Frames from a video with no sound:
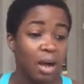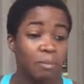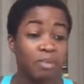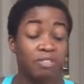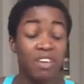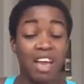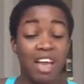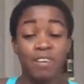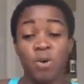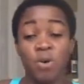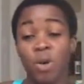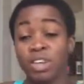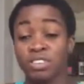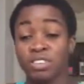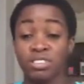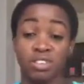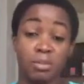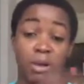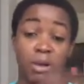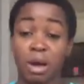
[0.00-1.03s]
if you have
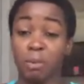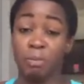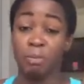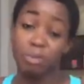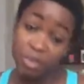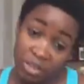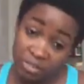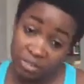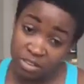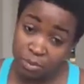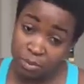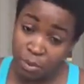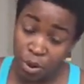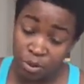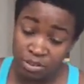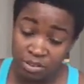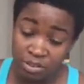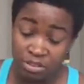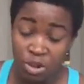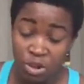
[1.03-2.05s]
questions about previous
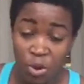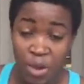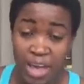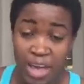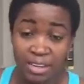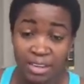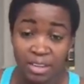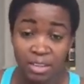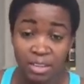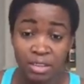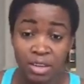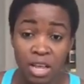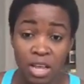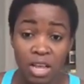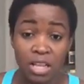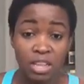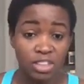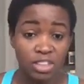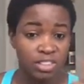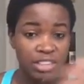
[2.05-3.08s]
poses, go ahead and
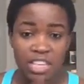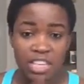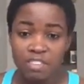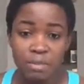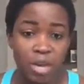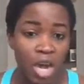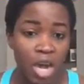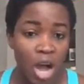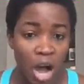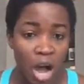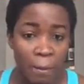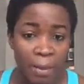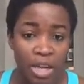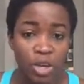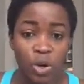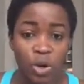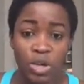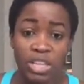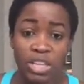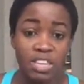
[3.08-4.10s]
just leave me a
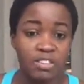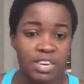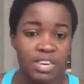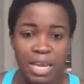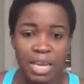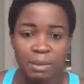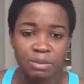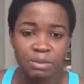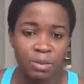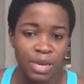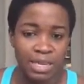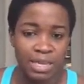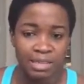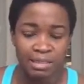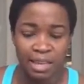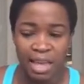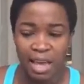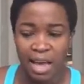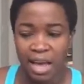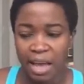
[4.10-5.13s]
comment or leave your name so I can
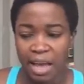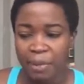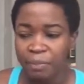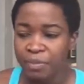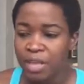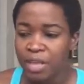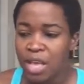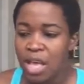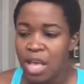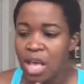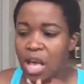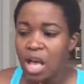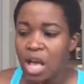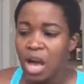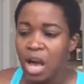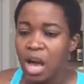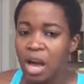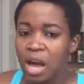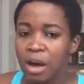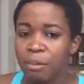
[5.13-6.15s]
say hi.
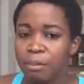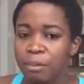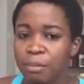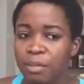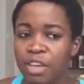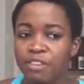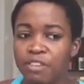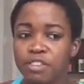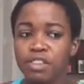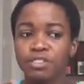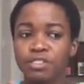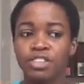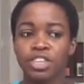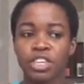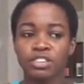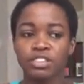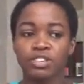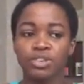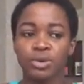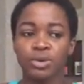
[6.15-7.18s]
If you
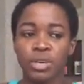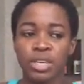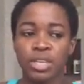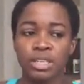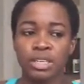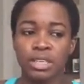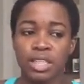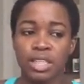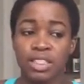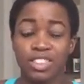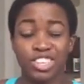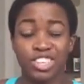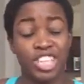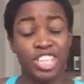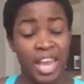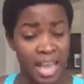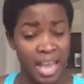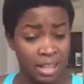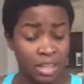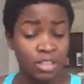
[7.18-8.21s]
just joined the
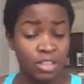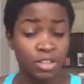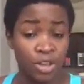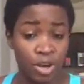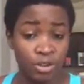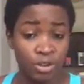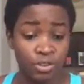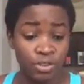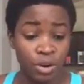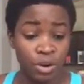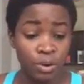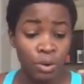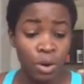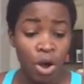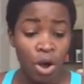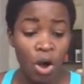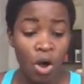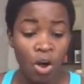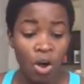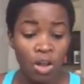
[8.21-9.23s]
challenge also,
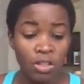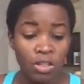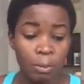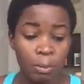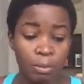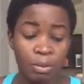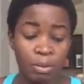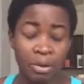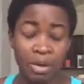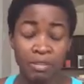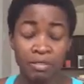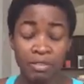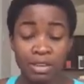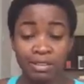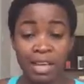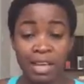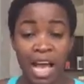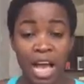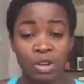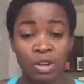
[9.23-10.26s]
all the
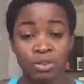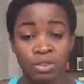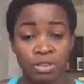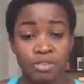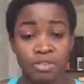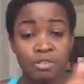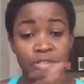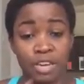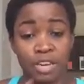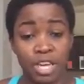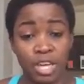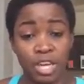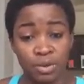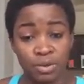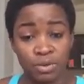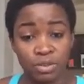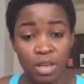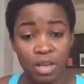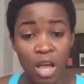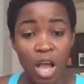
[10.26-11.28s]
previous how-to
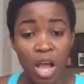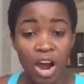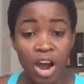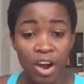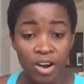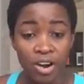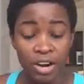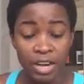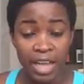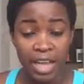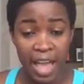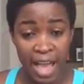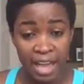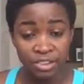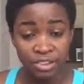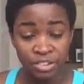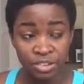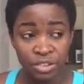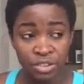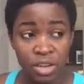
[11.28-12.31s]
videos are on
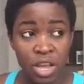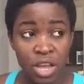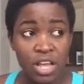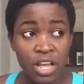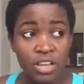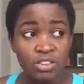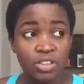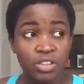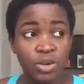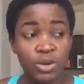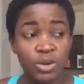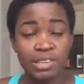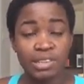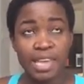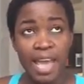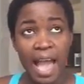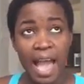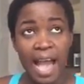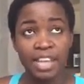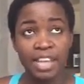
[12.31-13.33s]
Catch. So it's
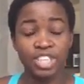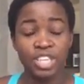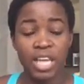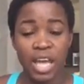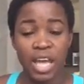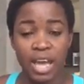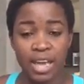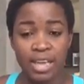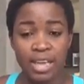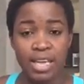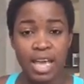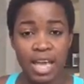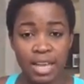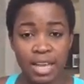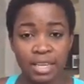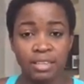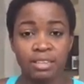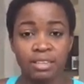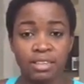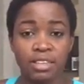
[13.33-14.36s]
Catch,
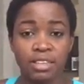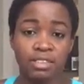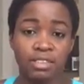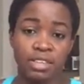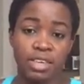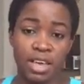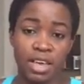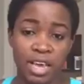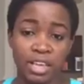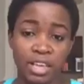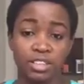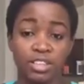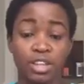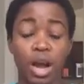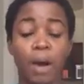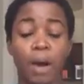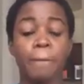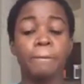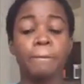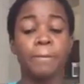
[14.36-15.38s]

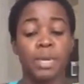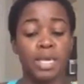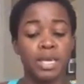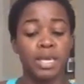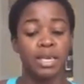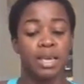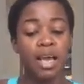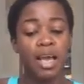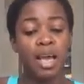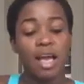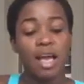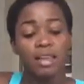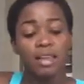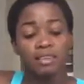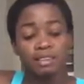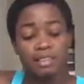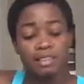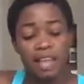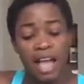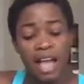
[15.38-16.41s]

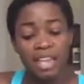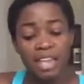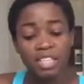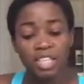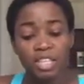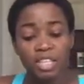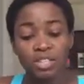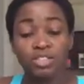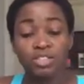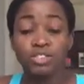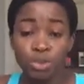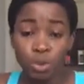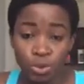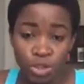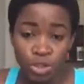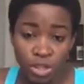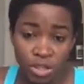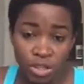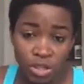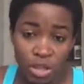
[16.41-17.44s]

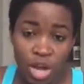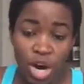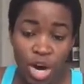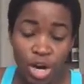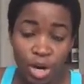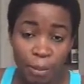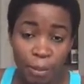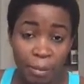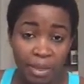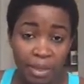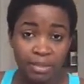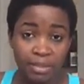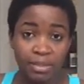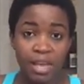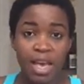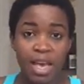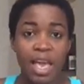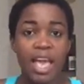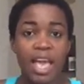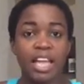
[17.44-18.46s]
KATCH.me/SocialHermit.
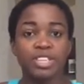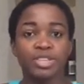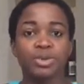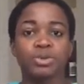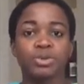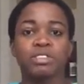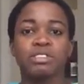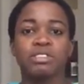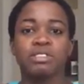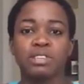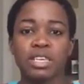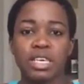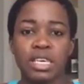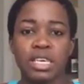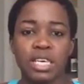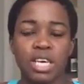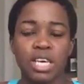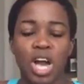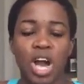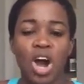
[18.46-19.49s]
And you'll
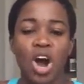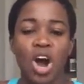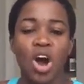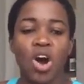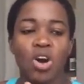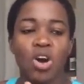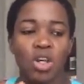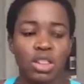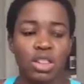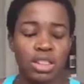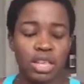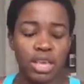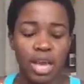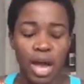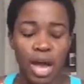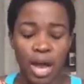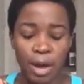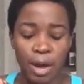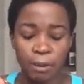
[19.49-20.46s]
see all the